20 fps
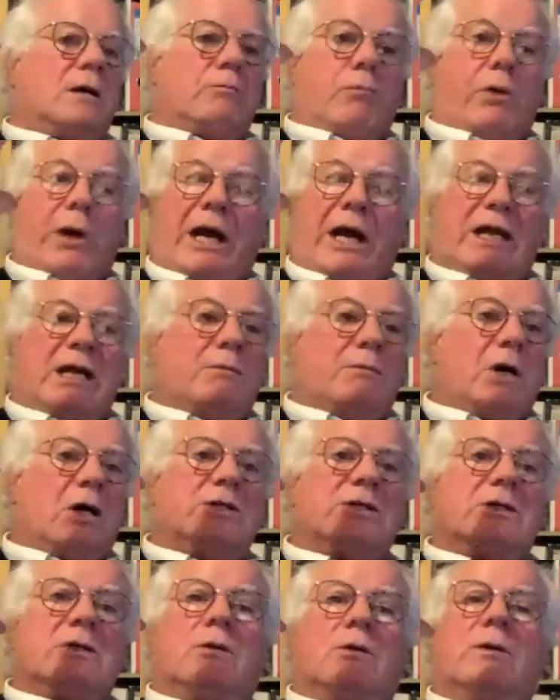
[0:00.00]
Brownian
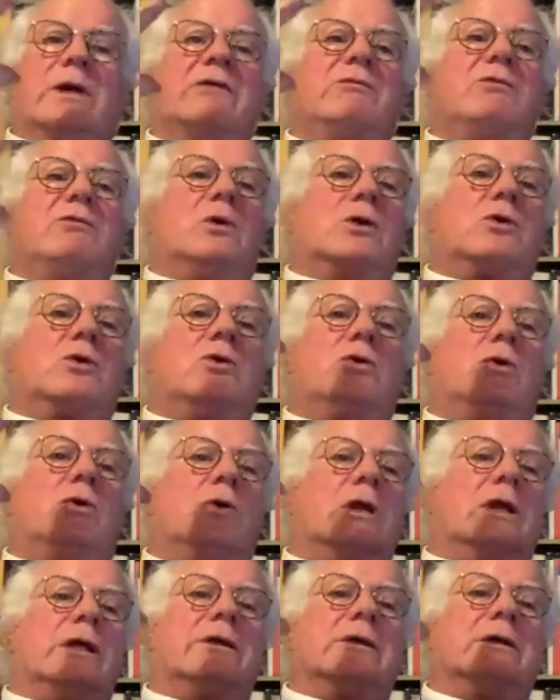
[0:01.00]
motion or whatever you want to
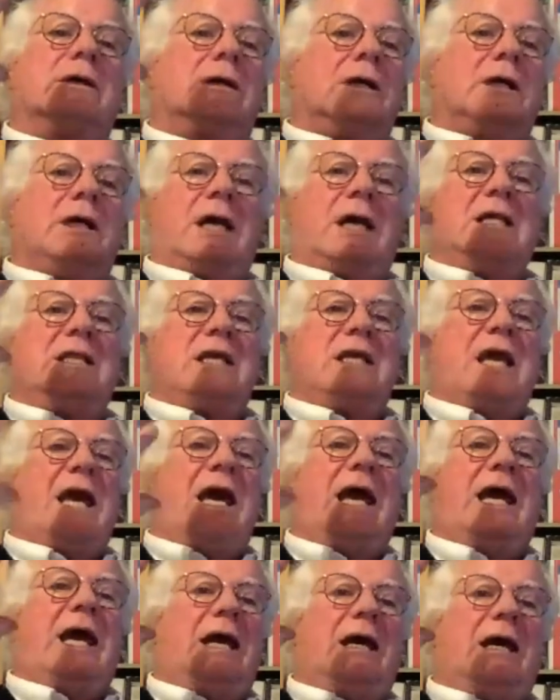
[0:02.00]
call it in the
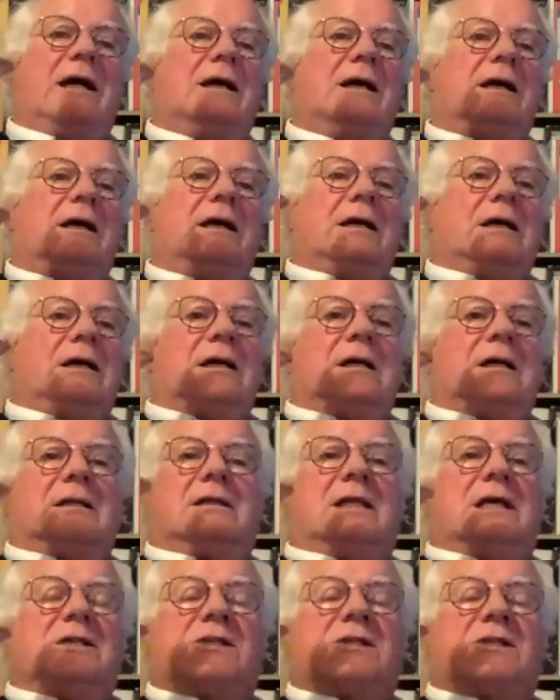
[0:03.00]
air,
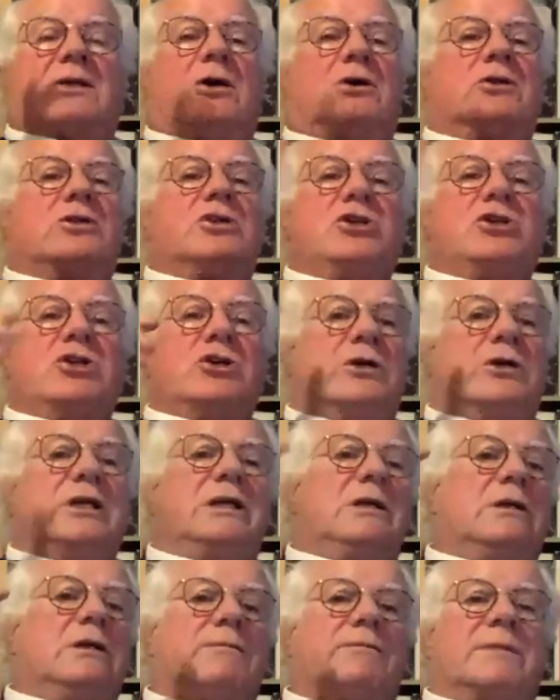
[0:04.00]
there's a
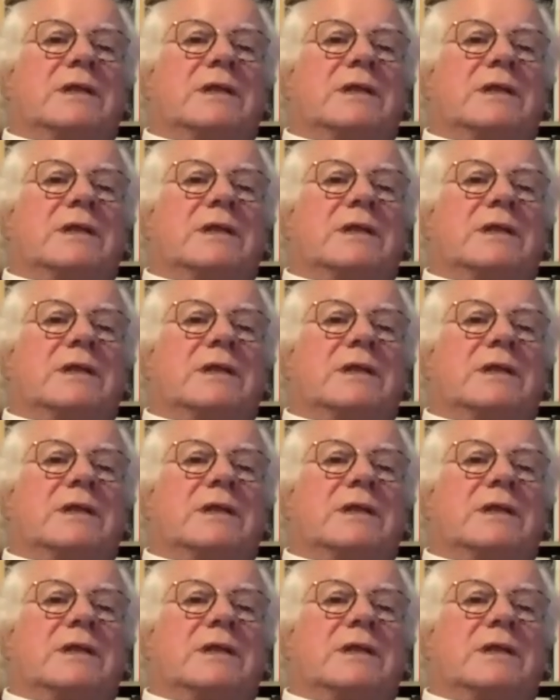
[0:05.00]
continuity.